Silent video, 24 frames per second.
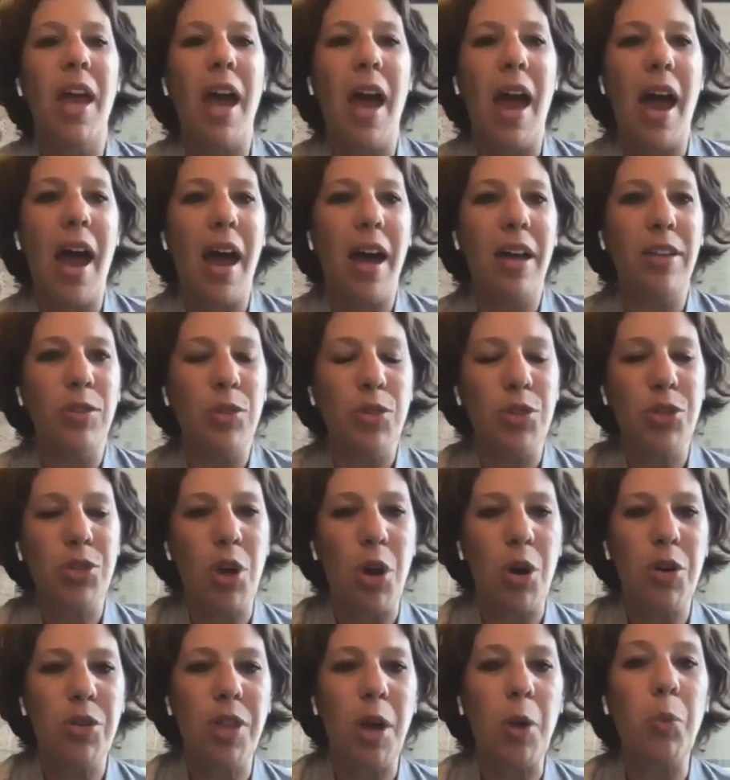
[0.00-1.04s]
and
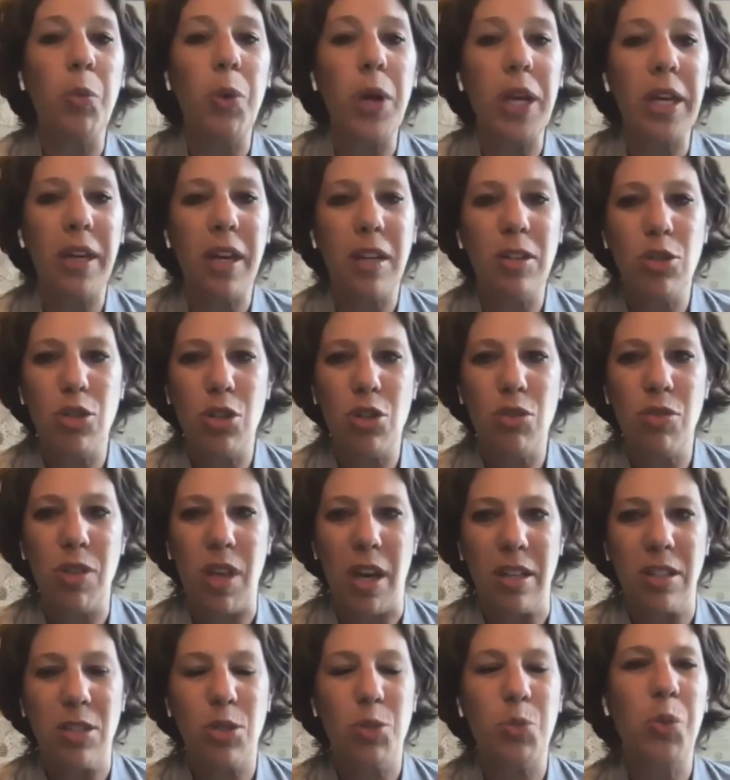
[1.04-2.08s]
so that we can do
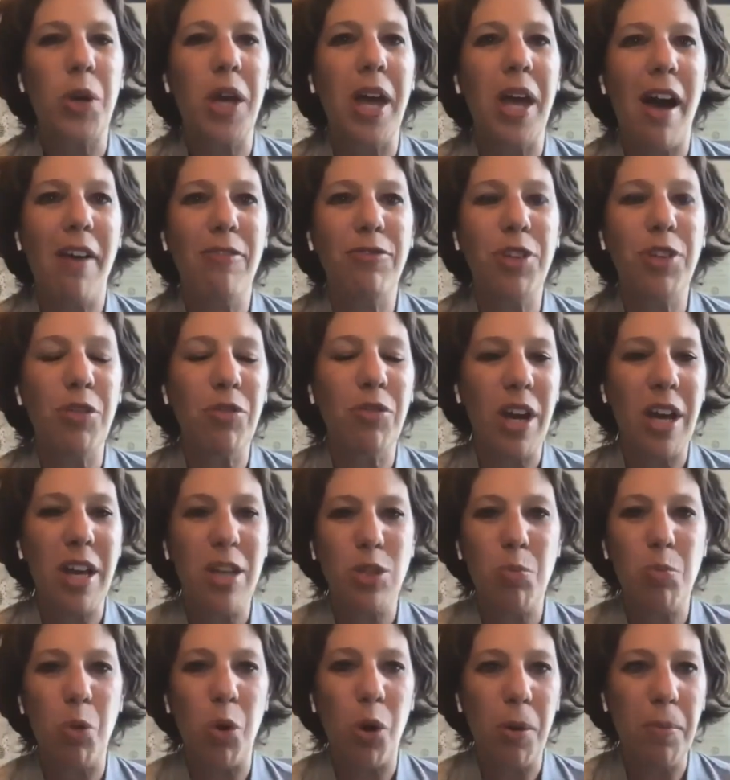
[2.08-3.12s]
this we have to raise
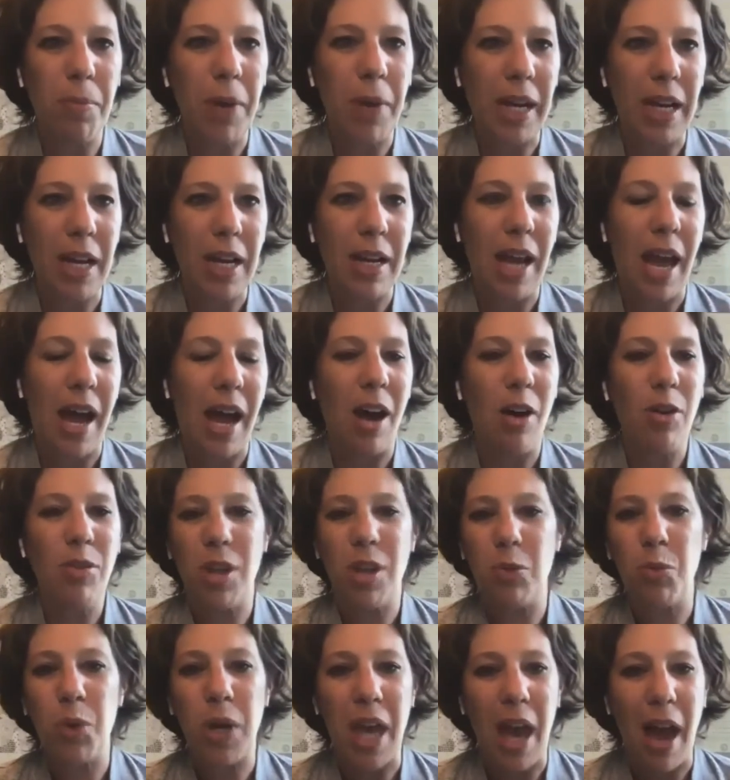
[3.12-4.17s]
more money now
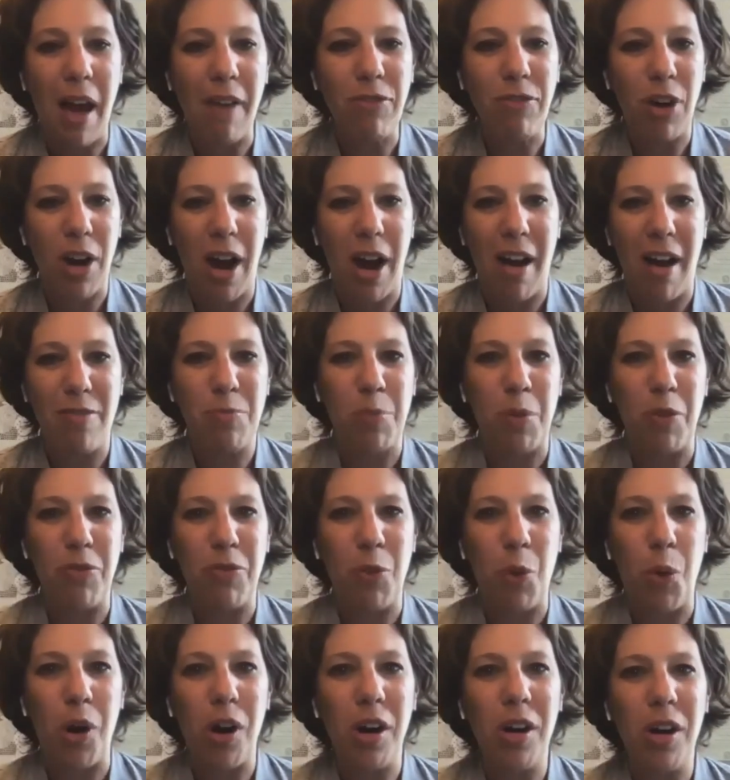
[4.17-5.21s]
than we ever have
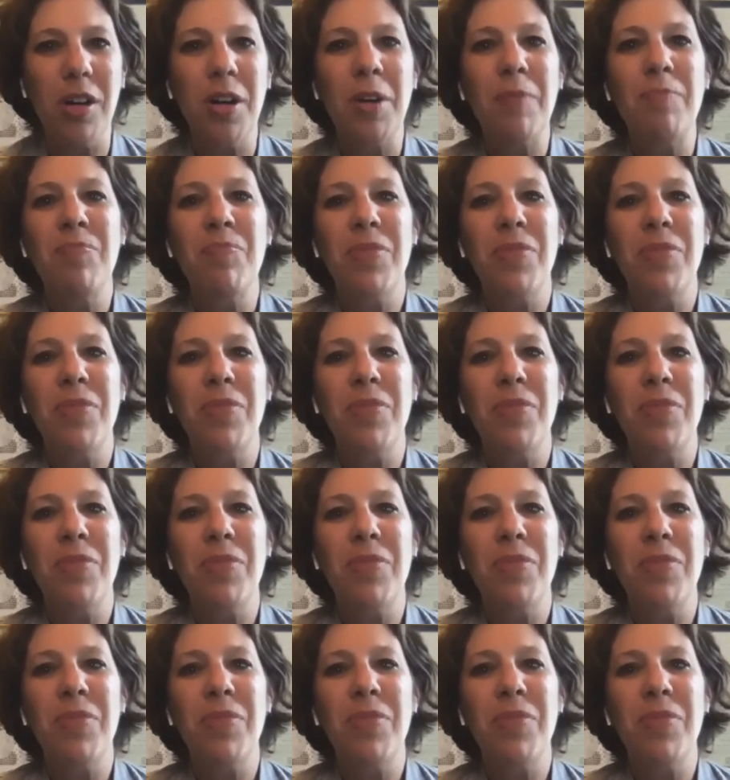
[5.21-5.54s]
before